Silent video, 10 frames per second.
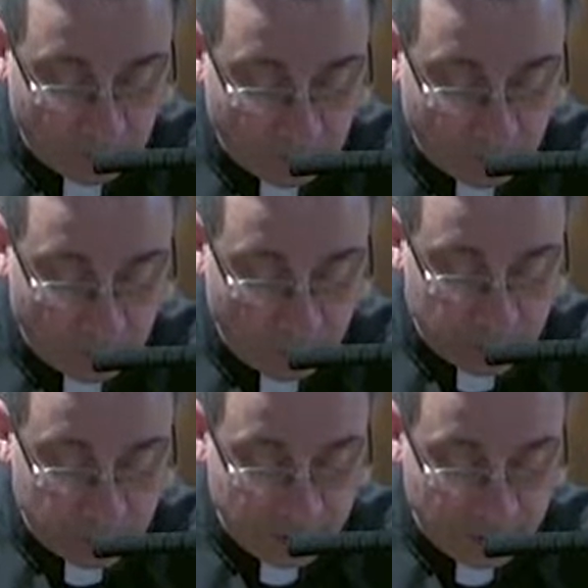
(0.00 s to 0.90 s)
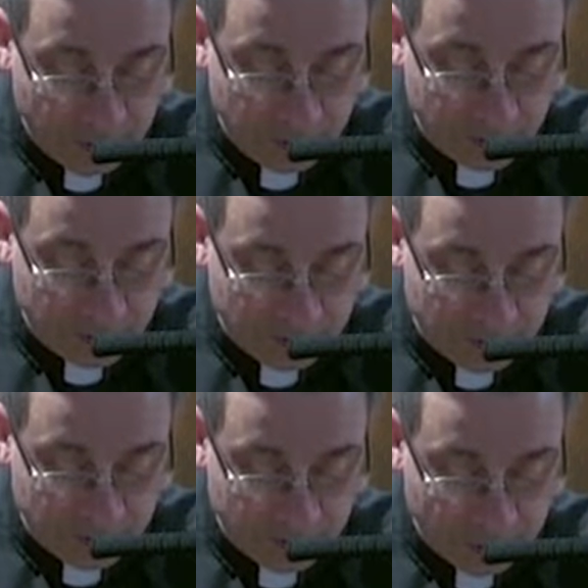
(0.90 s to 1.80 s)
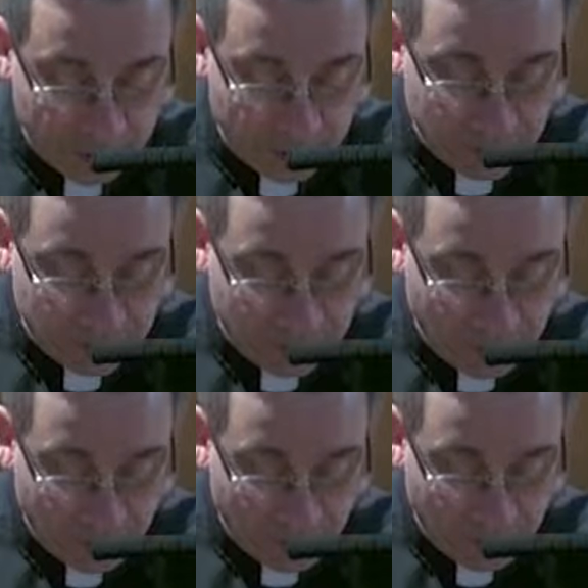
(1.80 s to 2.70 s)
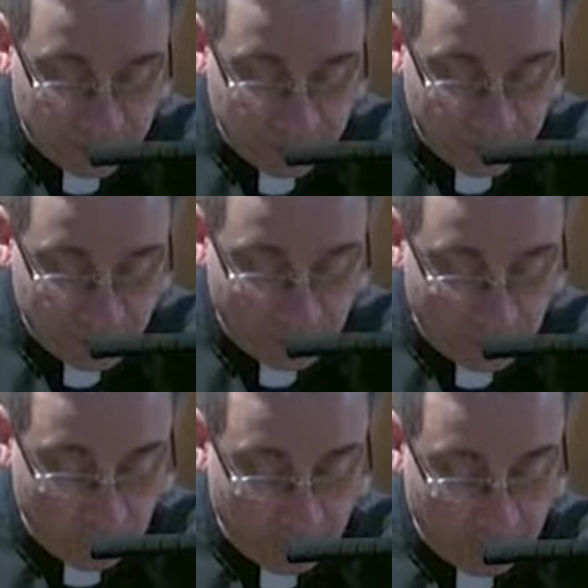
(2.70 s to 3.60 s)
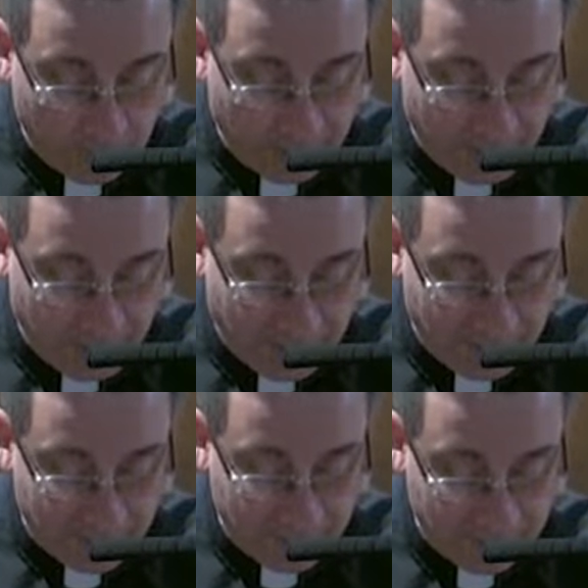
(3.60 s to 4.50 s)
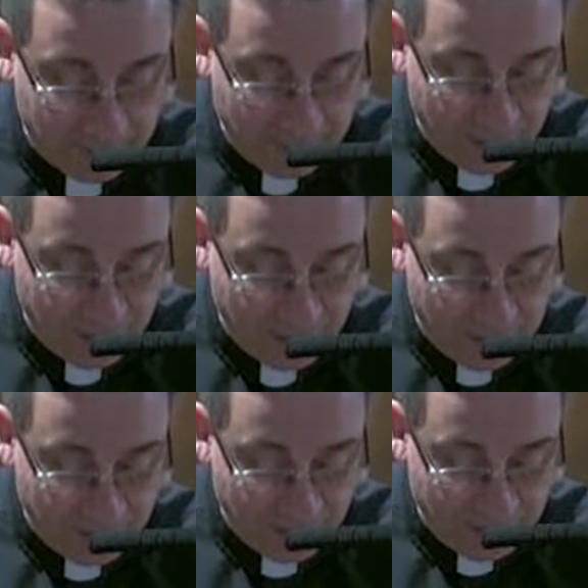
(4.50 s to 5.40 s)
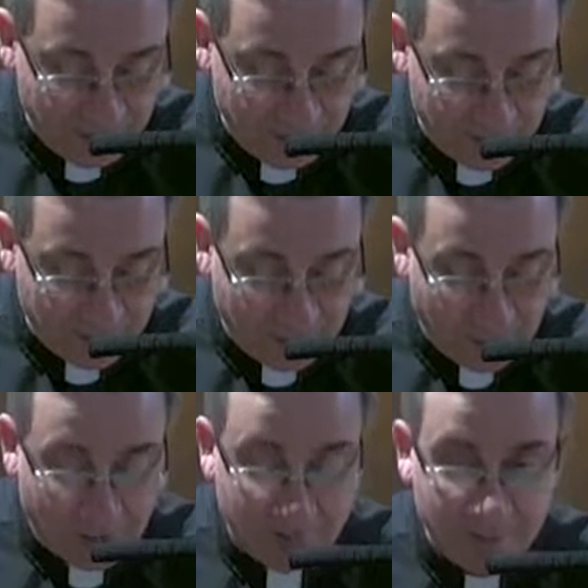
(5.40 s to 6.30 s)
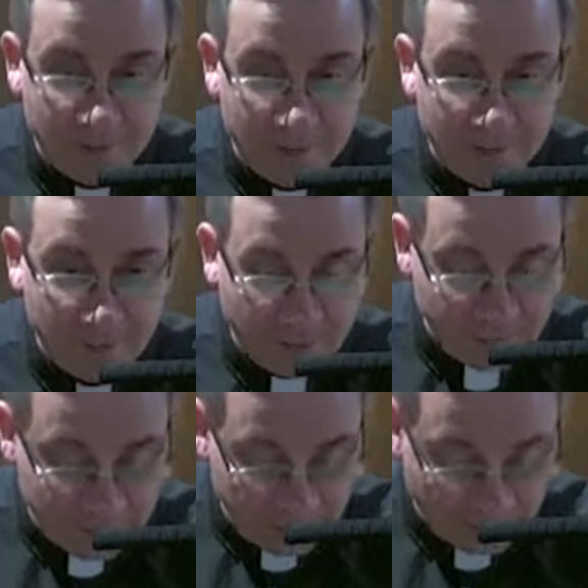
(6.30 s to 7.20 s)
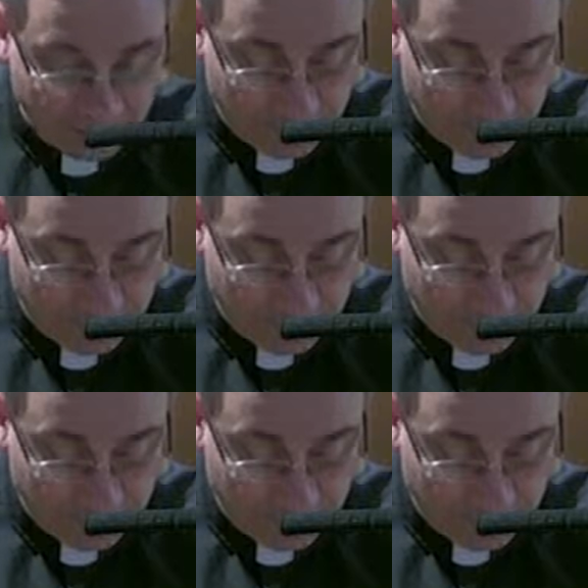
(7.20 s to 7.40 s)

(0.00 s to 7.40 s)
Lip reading: the risen Jesus says to his disciples, "Look at my hands and feet, it is I, myself."